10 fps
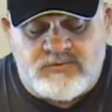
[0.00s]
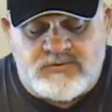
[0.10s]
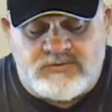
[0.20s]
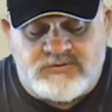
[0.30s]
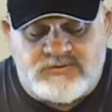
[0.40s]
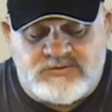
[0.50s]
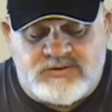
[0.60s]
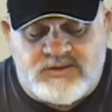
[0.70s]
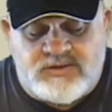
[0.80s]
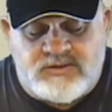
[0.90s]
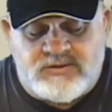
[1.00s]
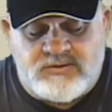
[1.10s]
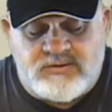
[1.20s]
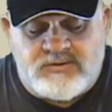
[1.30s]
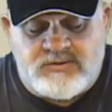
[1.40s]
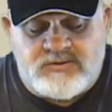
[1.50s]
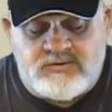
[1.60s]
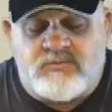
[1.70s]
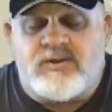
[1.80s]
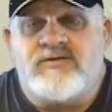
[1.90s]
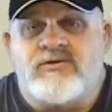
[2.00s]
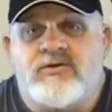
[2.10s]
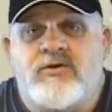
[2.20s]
because the ones I